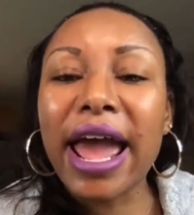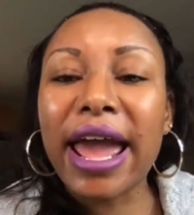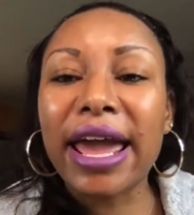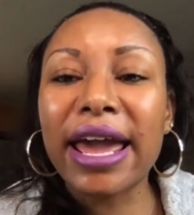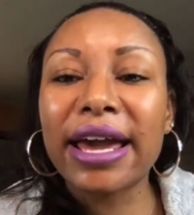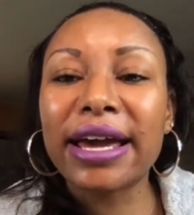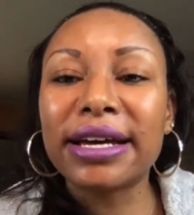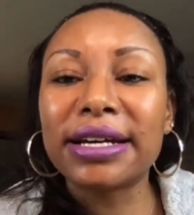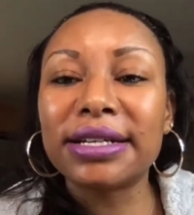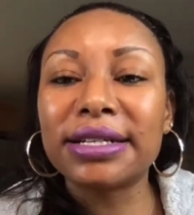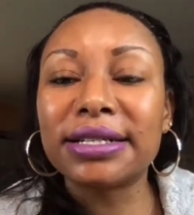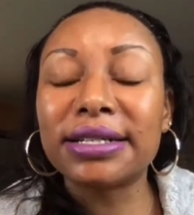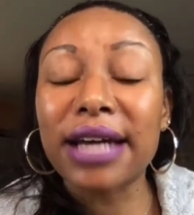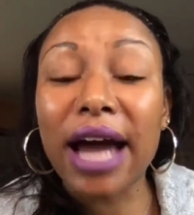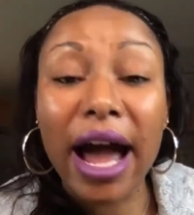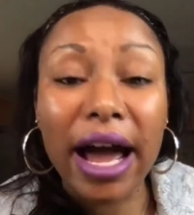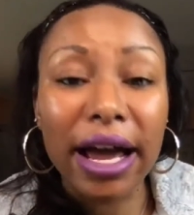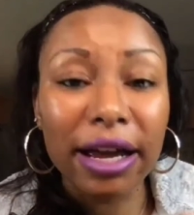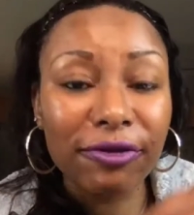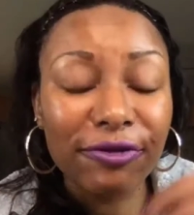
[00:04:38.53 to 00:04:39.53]
And
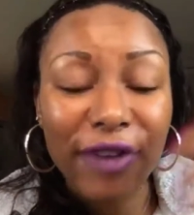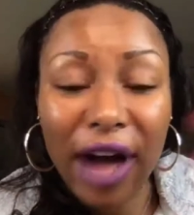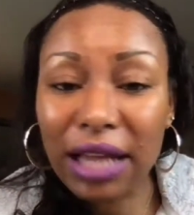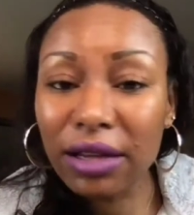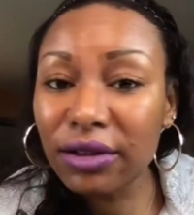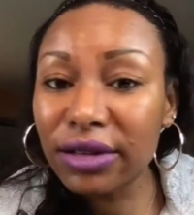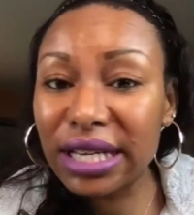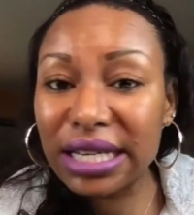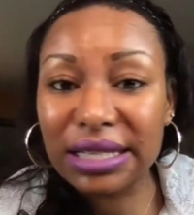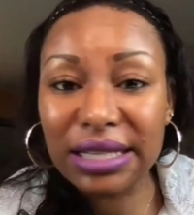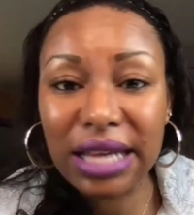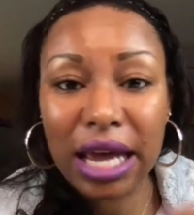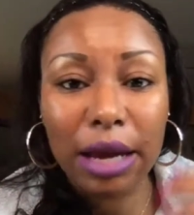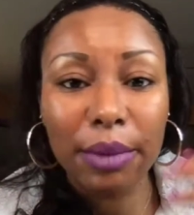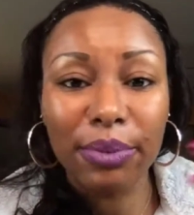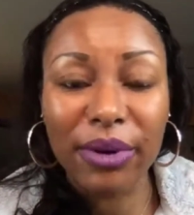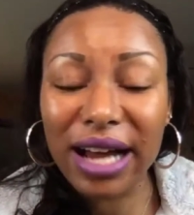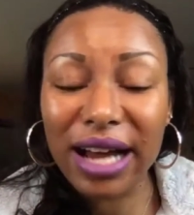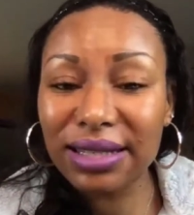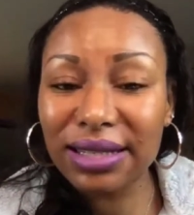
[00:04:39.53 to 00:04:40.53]
I follow this same
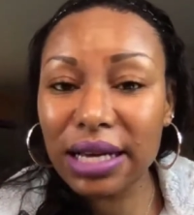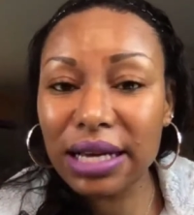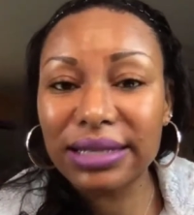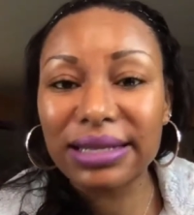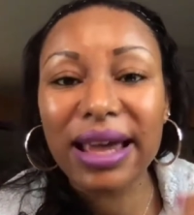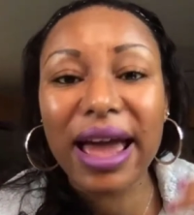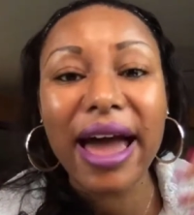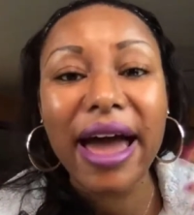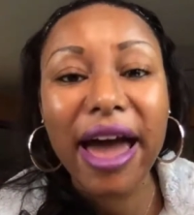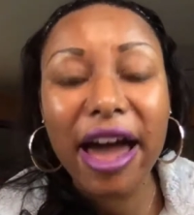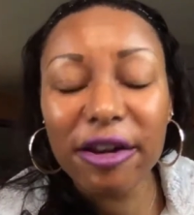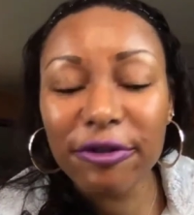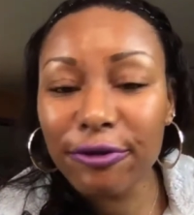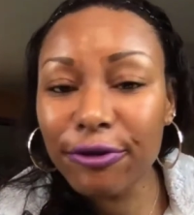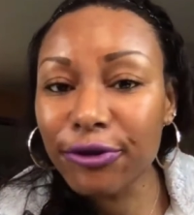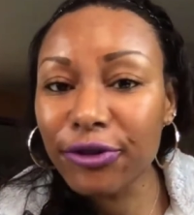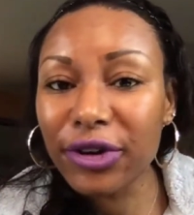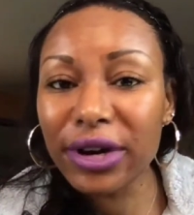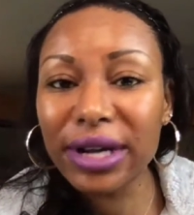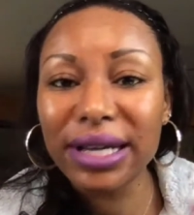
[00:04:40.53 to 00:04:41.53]
process
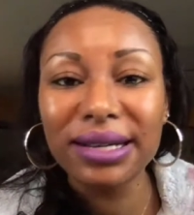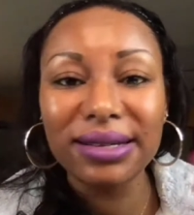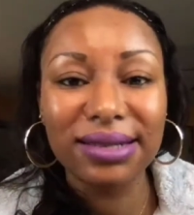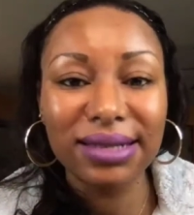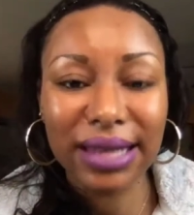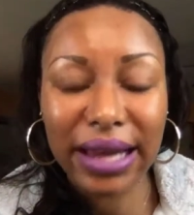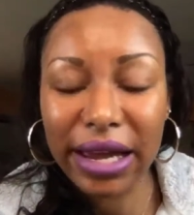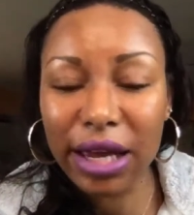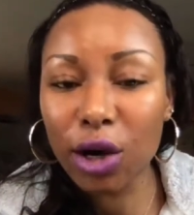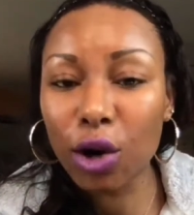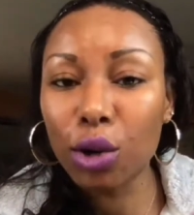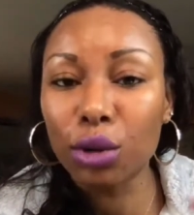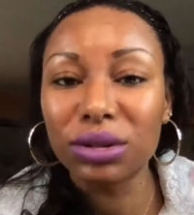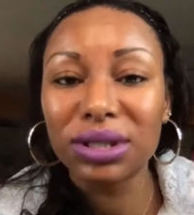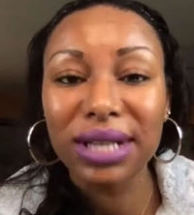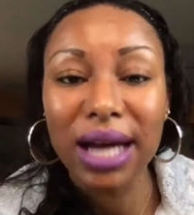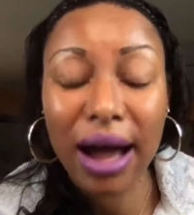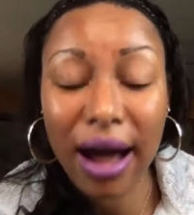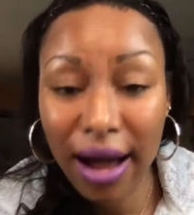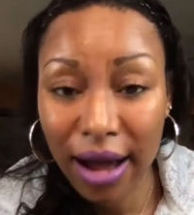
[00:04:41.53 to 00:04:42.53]
every single
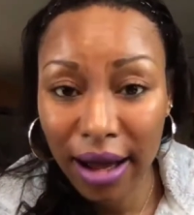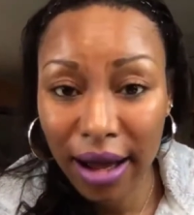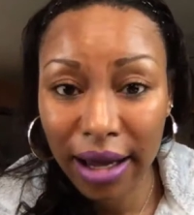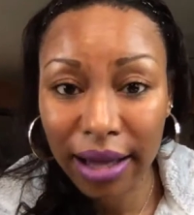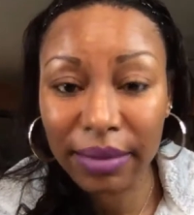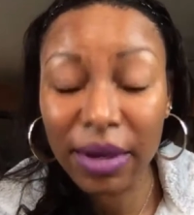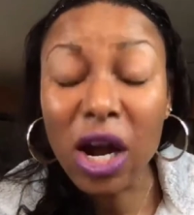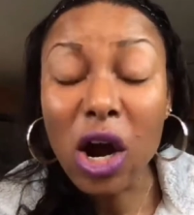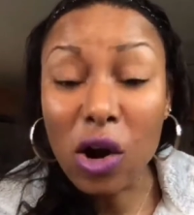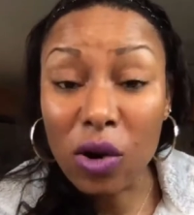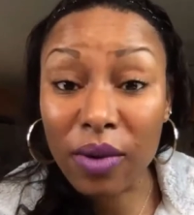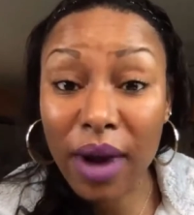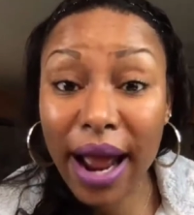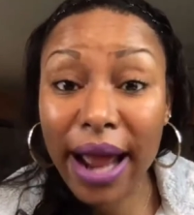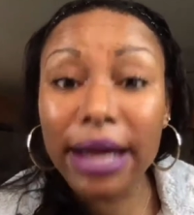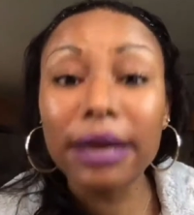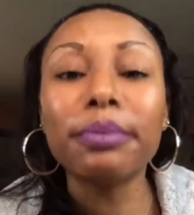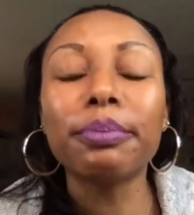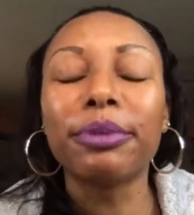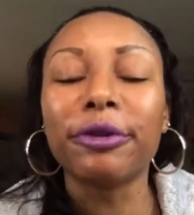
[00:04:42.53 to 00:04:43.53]
time,
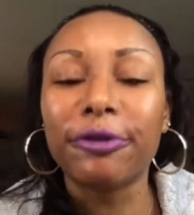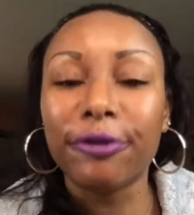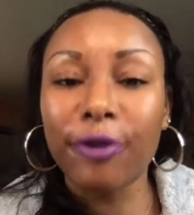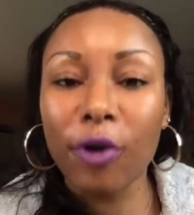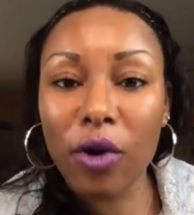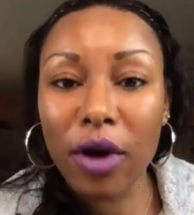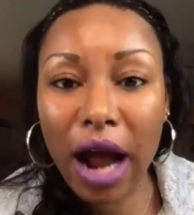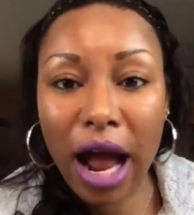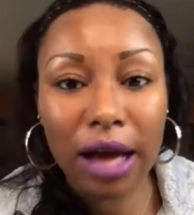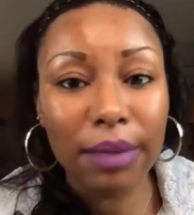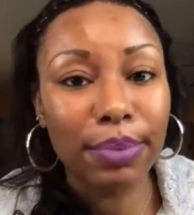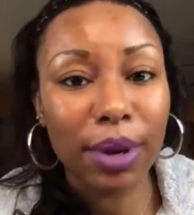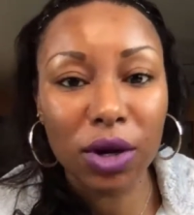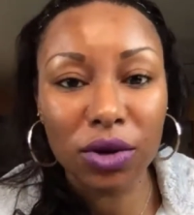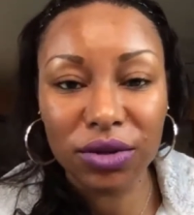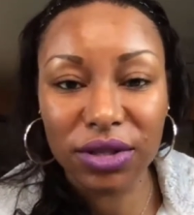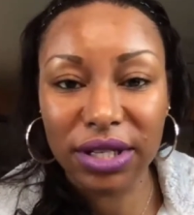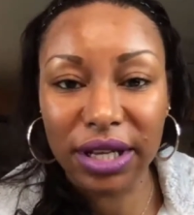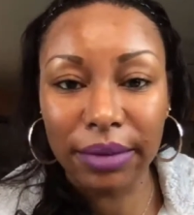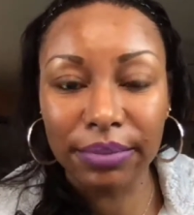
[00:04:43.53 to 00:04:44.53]
right, before I
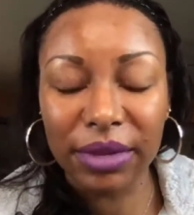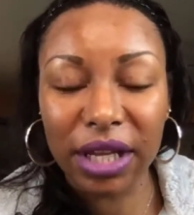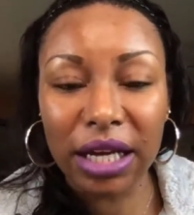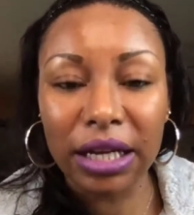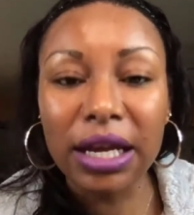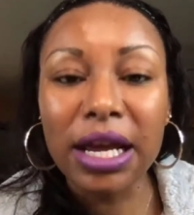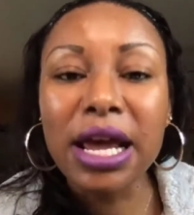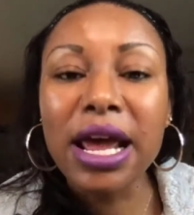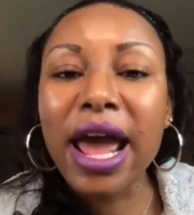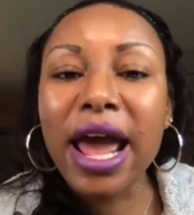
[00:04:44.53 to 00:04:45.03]
post something.